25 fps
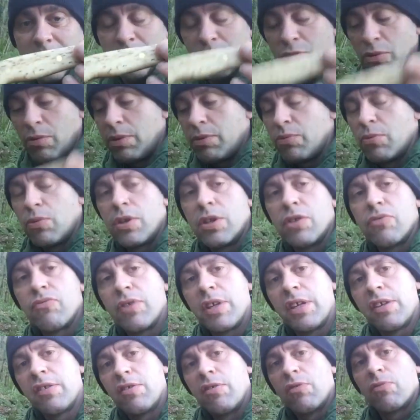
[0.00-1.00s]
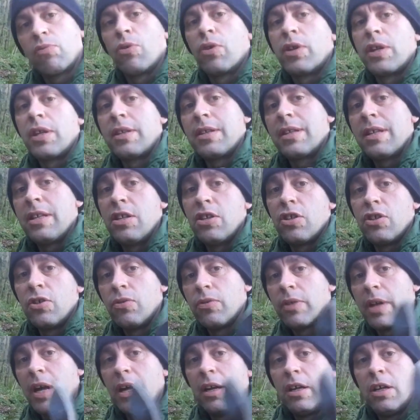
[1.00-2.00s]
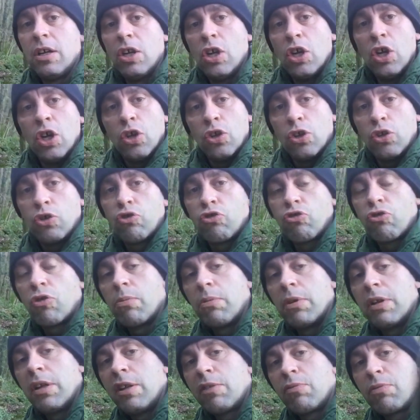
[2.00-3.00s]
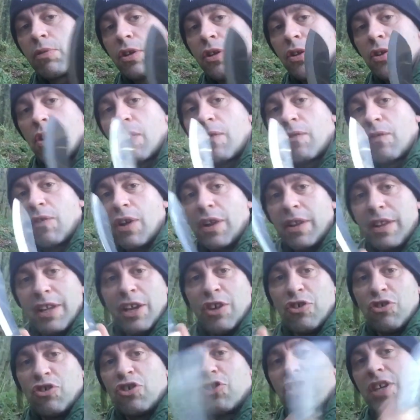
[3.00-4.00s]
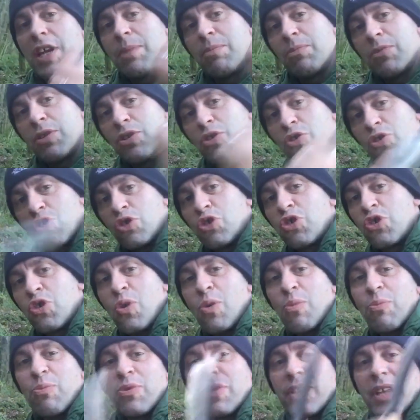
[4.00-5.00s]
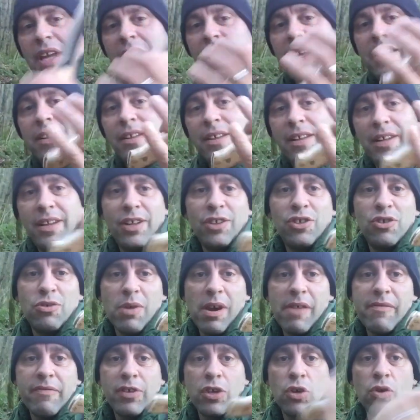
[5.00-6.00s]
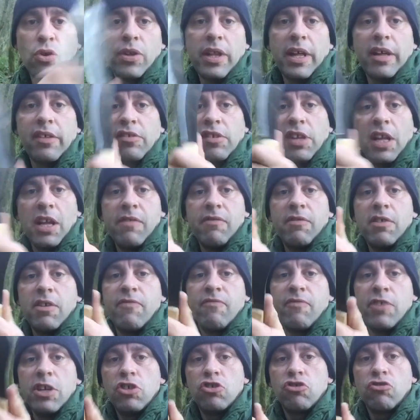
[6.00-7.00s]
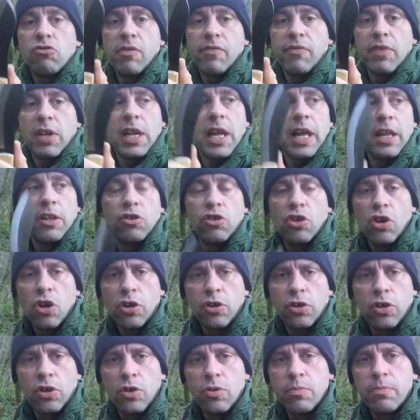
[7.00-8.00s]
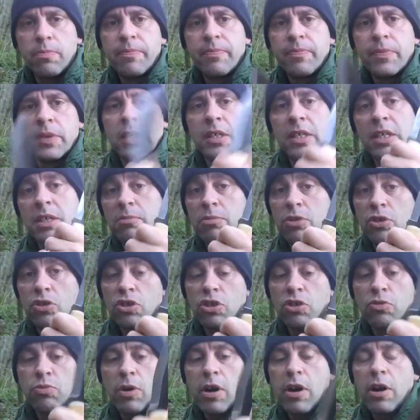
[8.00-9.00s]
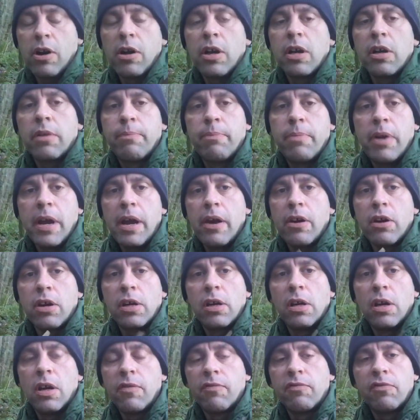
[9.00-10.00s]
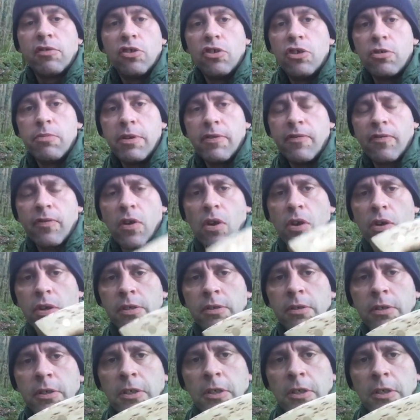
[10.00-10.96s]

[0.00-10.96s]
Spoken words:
Probably one of the reasons why they didn't do that. The trouble is with a knife like this, you're tempted to just chop with it, and you haven't got that safety feature of the lanyard loop. But just wear a pair of gloves and you'll be fine.